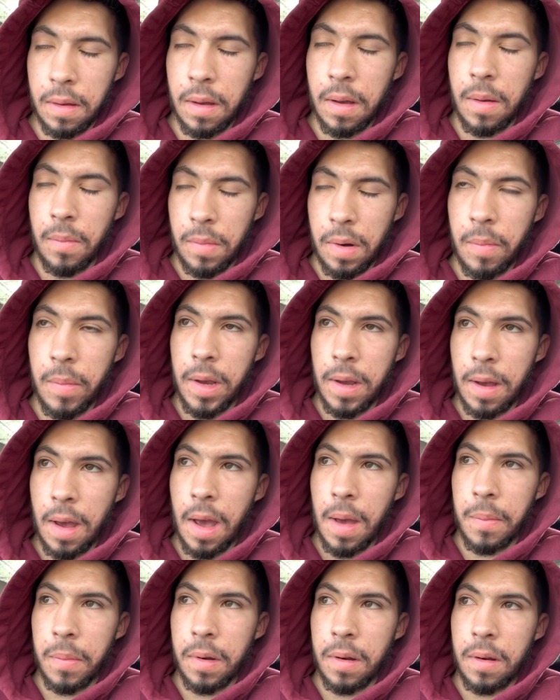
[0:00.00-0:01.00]
I'm gonna make it
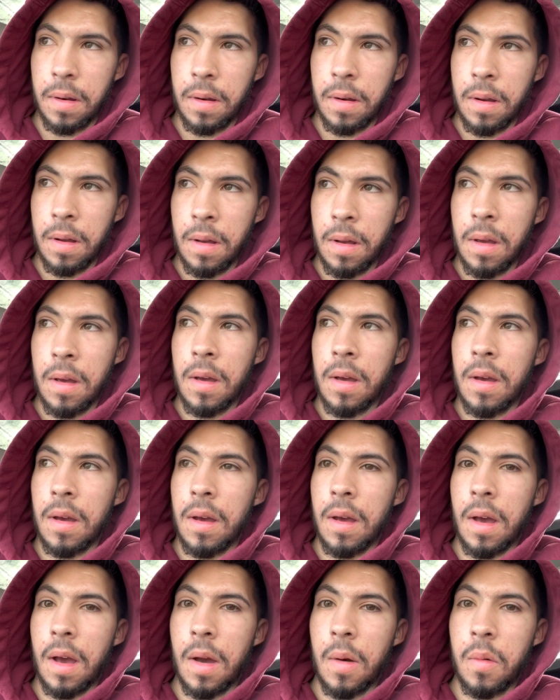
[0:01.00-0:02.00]
happen.
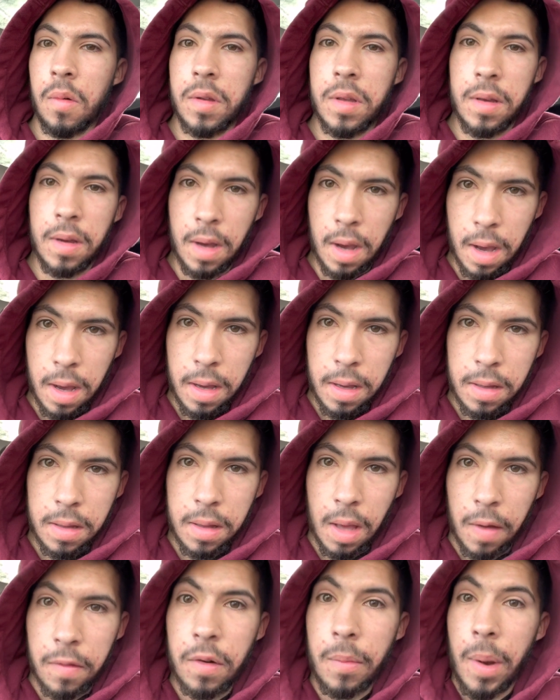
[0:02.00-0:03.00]
I will see you guys
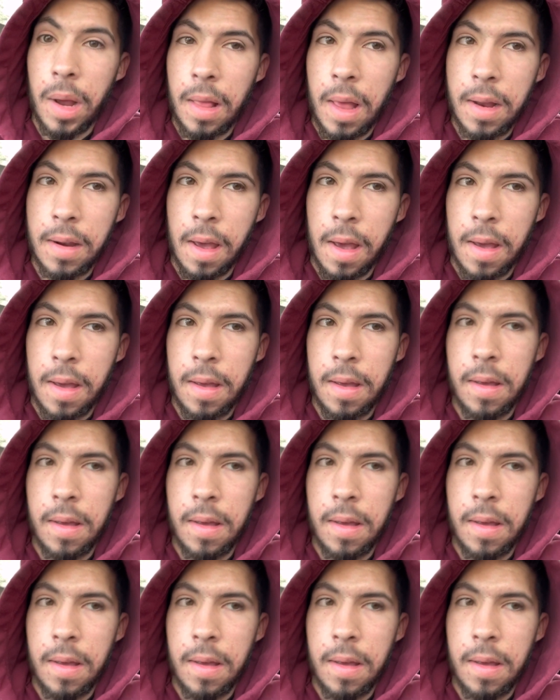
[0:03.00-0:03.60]
after my leg day.